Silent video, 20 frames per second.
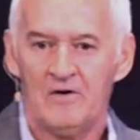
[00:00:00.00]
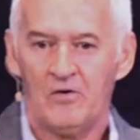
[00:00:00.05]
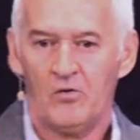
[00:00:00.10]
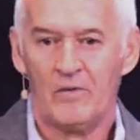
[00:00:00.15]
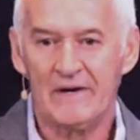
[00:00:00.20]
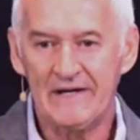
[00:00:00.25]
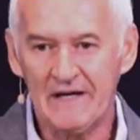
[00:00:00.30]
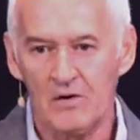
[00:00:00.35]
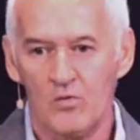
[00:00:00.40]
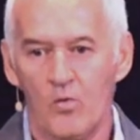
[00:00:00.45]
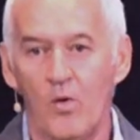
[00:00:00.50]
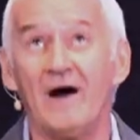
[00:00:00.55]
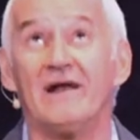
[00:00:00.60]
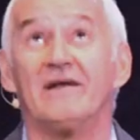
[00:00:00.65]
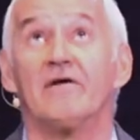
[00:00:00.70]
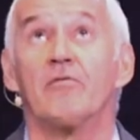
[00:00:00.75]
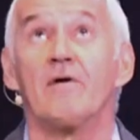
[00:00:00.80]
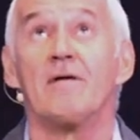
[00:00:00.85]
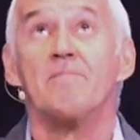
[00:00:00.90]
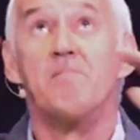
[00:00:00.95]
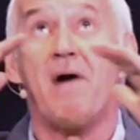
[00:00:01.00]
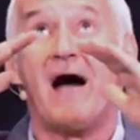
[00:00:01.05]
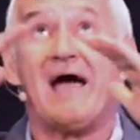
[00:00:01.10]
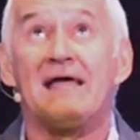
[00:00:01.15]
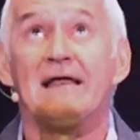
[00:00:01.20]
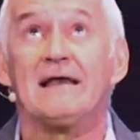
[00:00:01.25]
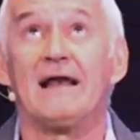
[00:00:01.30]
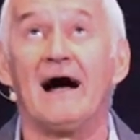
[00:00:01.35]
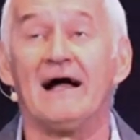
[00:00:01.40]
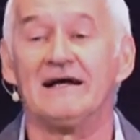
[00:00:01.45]
we can, one,
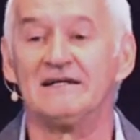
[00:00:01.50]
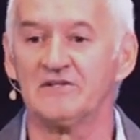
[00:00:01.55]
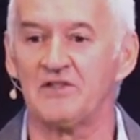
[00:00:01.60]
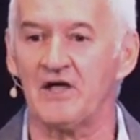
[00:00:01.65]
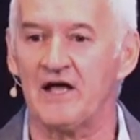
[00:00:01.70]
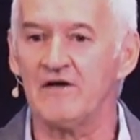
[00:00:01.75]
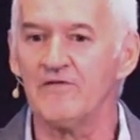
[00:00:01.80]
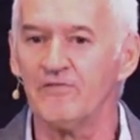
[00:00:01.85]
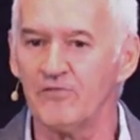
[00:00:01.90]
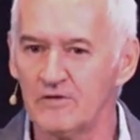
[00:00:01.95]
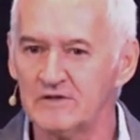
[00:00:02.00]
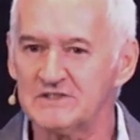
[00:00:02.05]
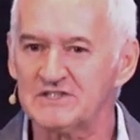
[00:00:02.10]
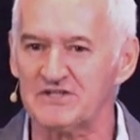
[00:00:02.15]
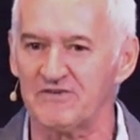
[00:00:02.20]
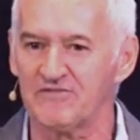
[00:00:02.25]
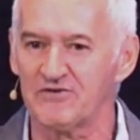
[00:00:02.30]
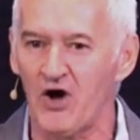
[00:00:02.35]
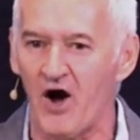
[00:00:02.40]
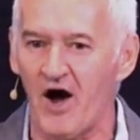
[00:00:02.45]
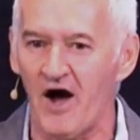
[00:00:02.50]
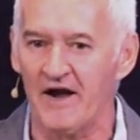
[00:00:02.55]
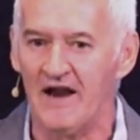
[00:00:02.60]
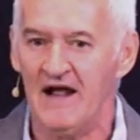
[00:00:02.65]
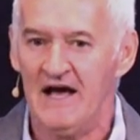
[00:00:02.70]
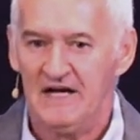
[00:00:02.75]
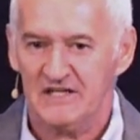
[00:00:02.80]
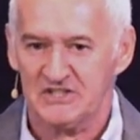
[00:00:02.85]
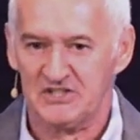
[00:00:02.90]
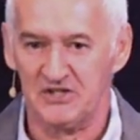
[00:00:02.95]
remain under the influence of God
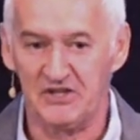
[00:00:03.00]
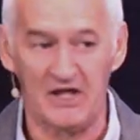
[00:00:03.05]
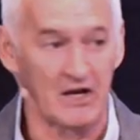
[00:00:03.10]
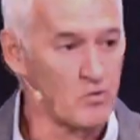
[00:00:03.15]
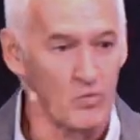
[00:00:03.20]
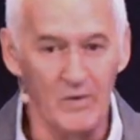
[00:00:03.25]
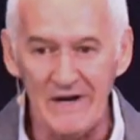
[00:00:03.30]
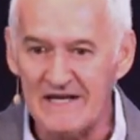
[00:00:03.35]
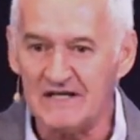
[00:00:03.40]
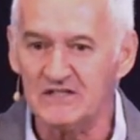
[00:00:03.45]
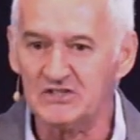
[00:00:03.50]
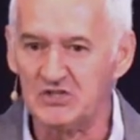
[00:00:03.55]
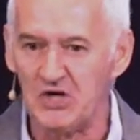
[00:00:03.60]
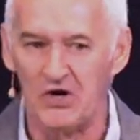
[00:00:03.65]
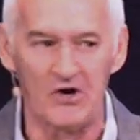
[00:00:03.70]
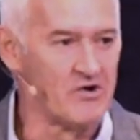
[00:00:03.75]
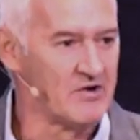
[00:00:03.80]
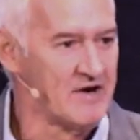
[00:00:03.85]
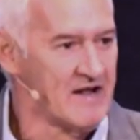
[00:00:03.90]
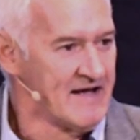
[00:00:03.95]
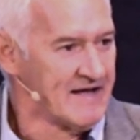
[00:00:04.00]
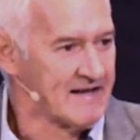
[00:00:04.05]
so that we, in turn,